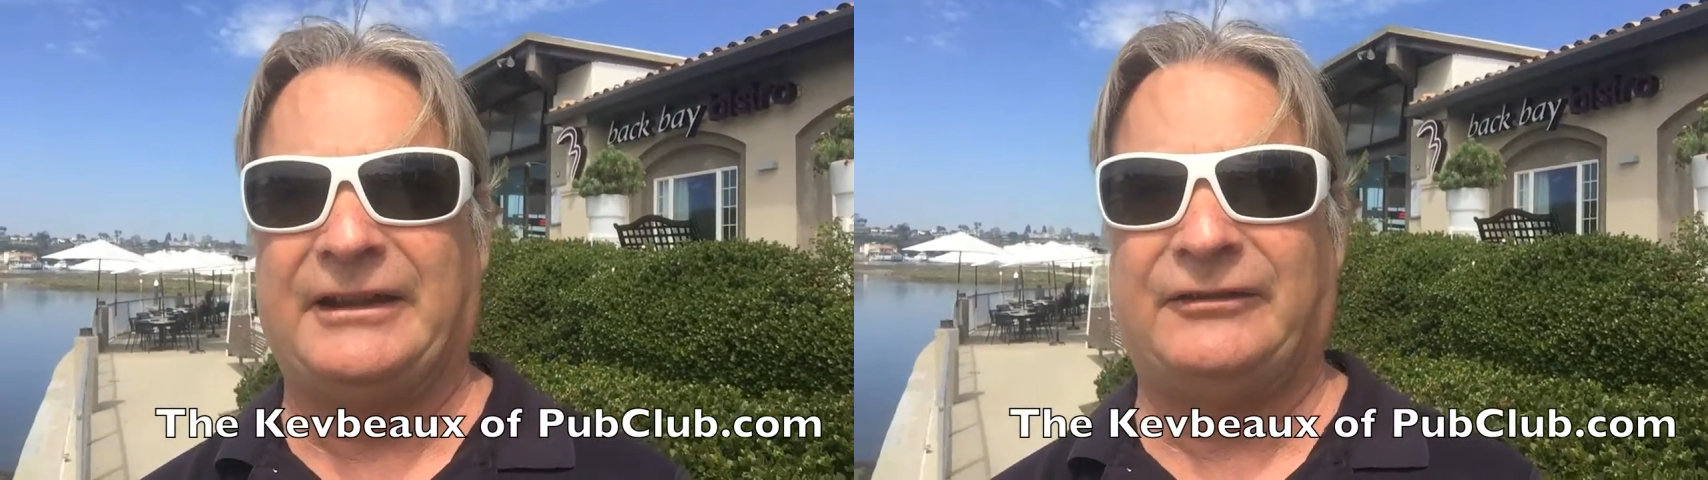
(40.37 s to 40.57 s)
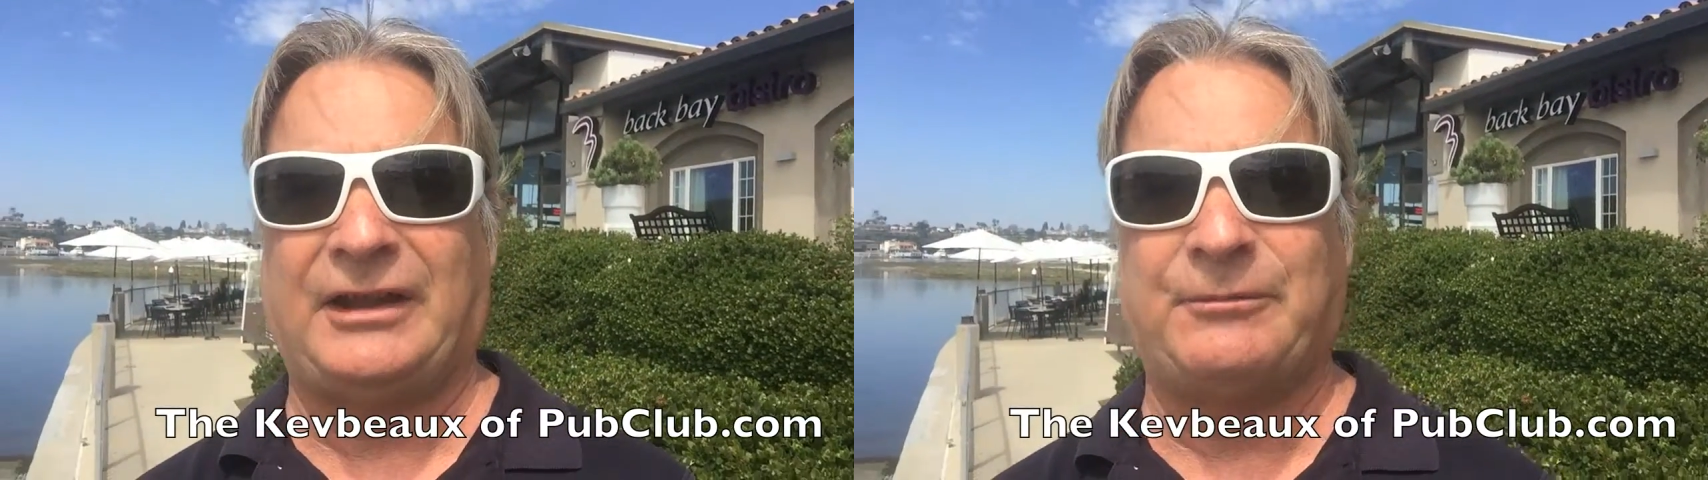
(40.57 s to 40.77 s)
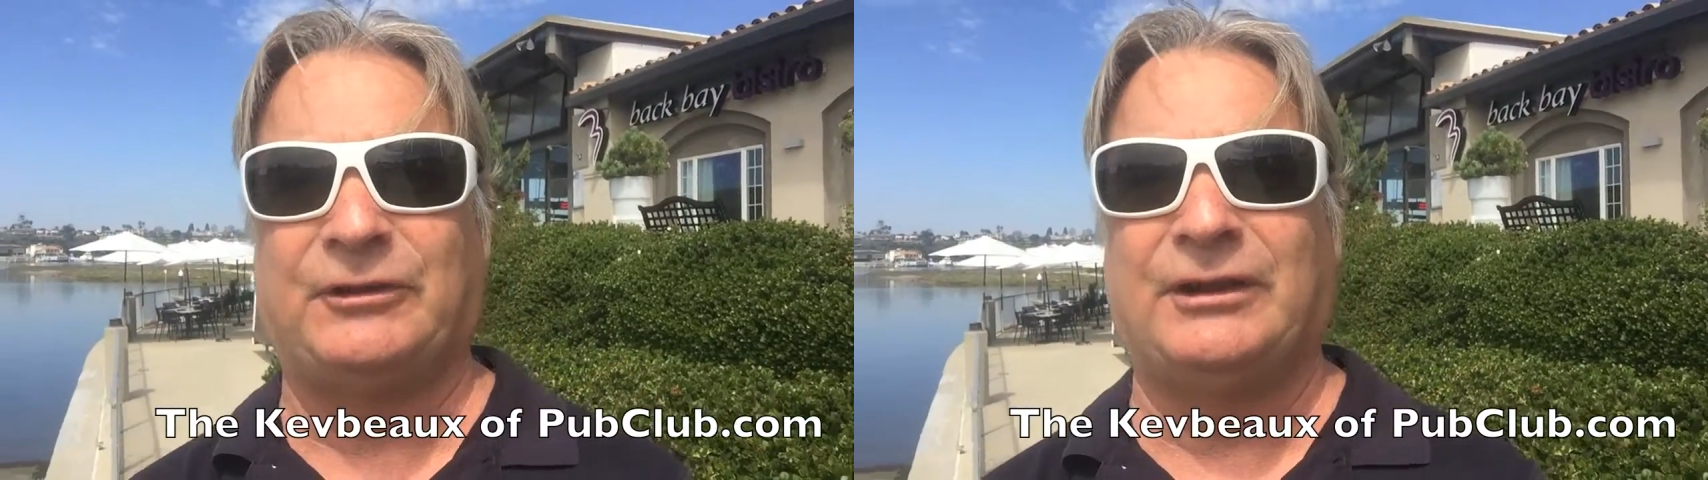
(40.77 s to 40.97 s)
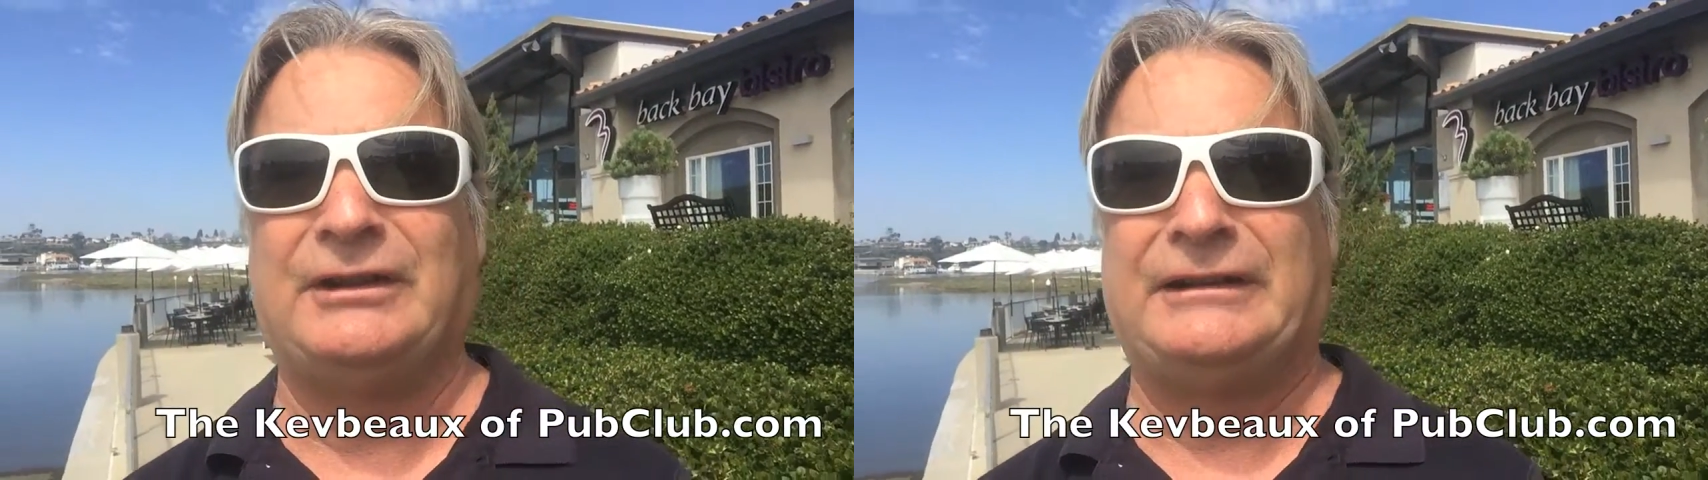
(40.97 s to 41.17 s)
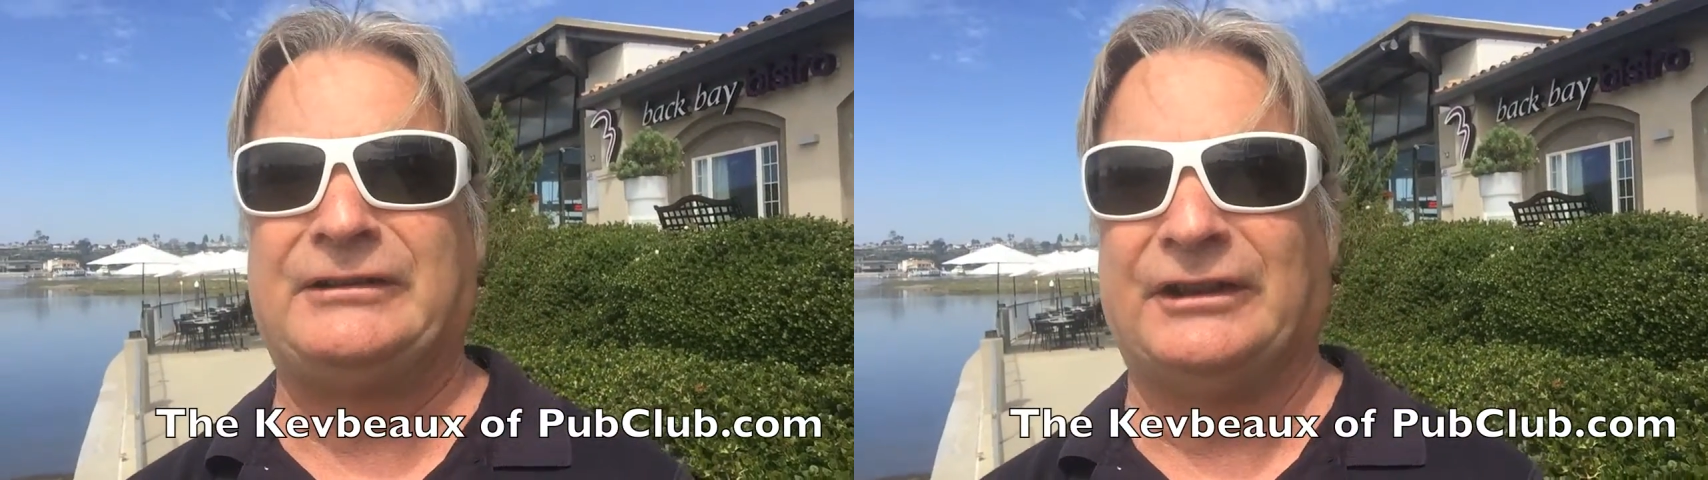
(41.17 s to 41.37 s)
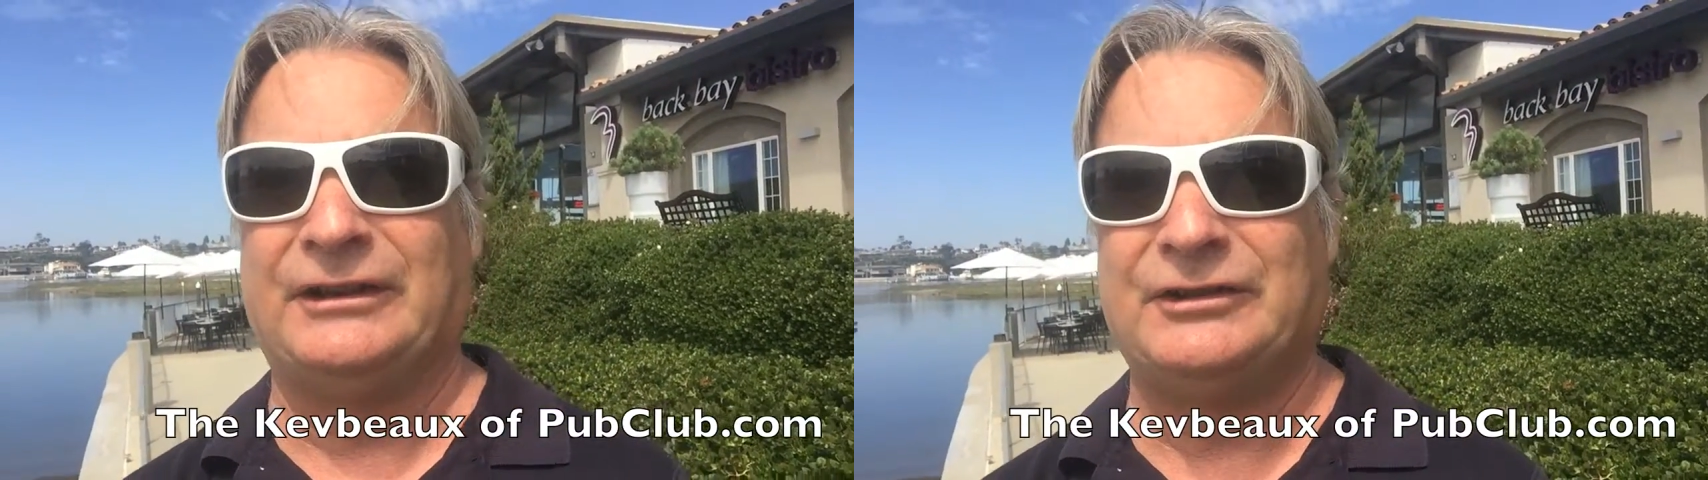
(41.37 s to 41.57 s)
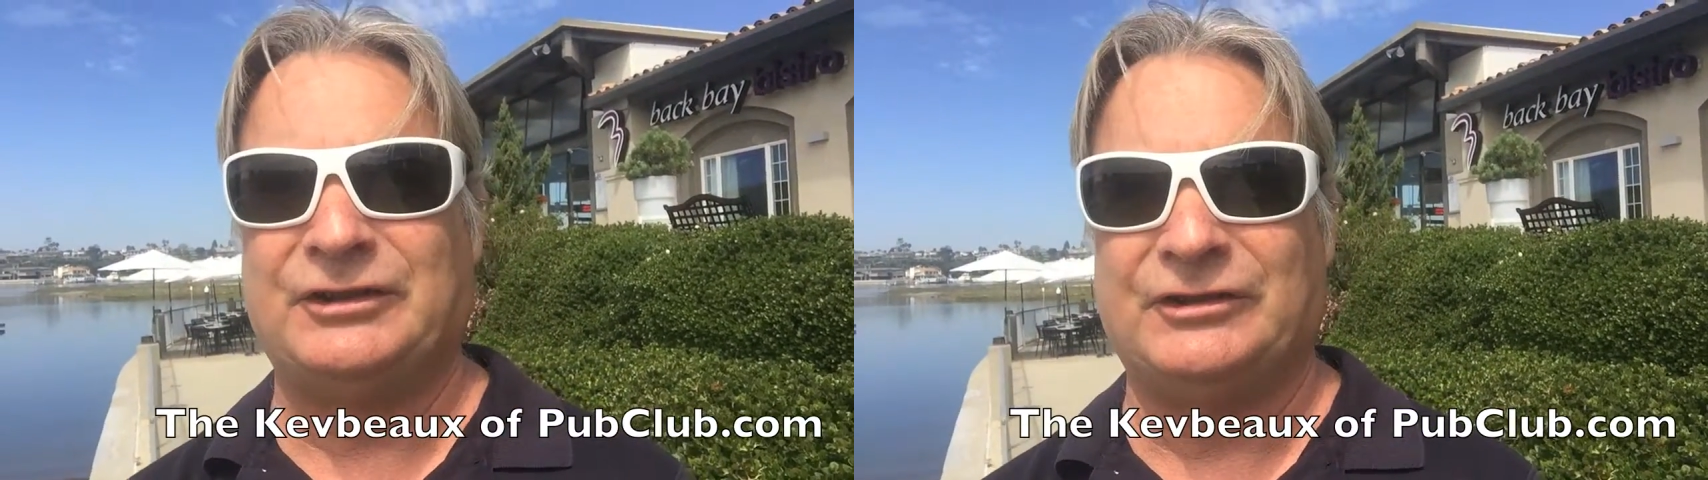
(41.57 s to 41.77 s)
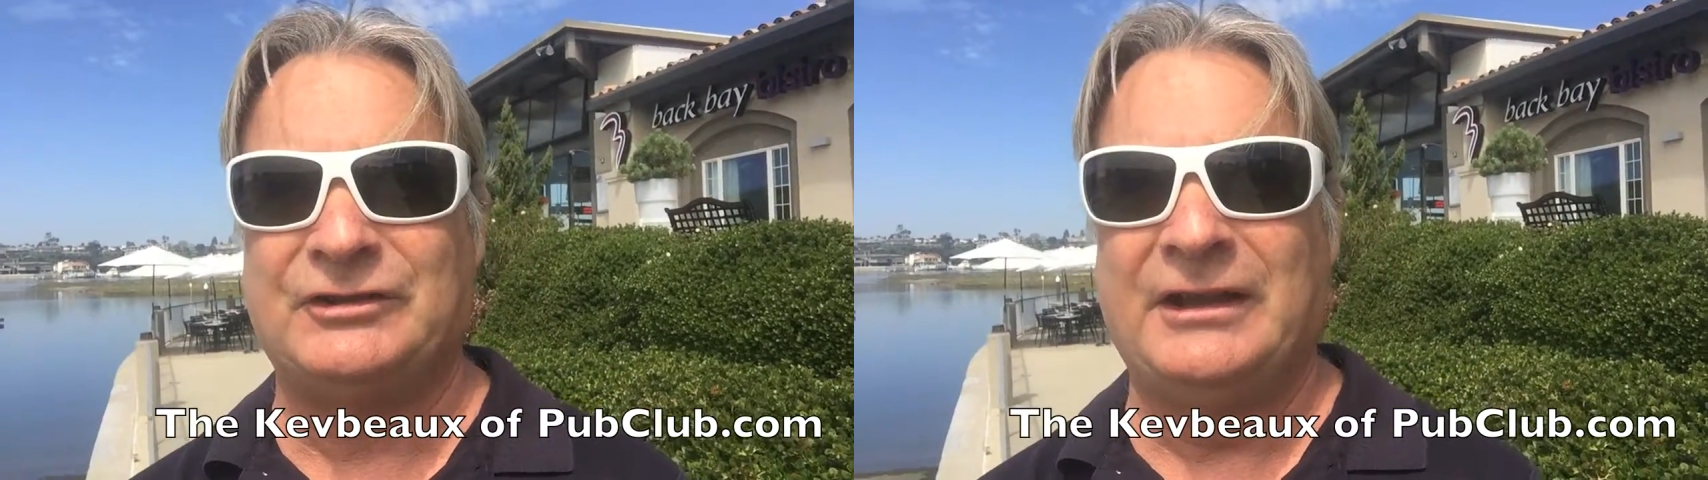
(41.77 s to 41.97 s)
it's absolutely
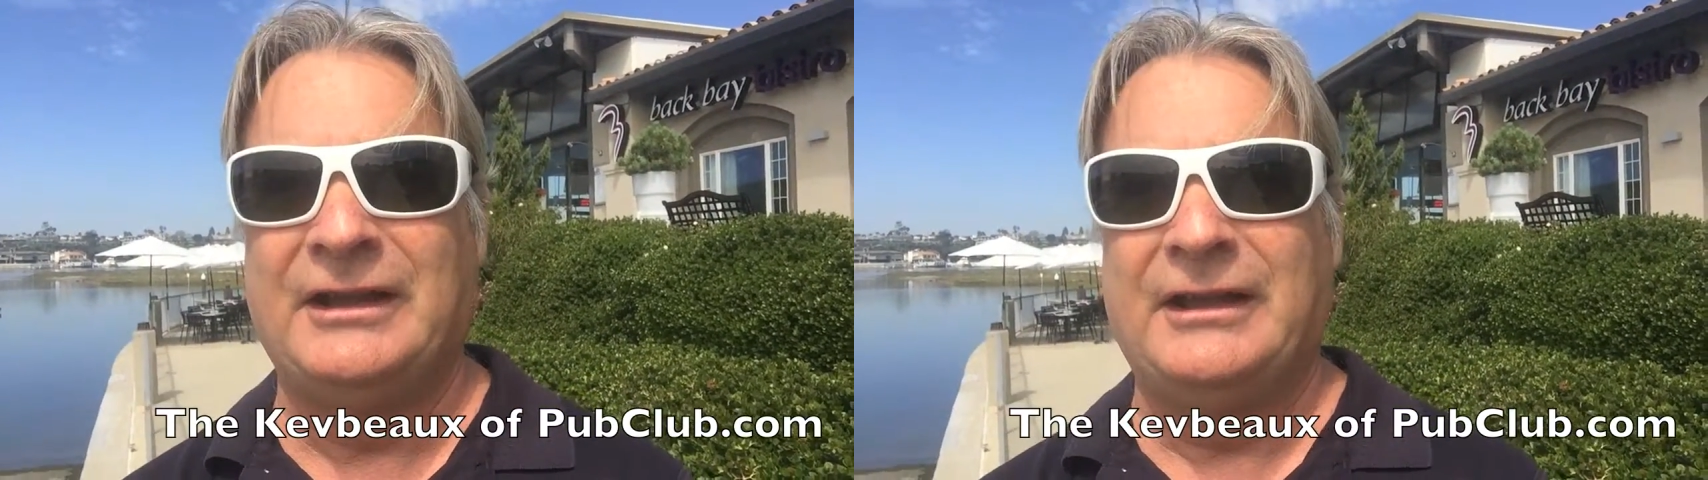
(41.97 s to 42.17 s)
delicious.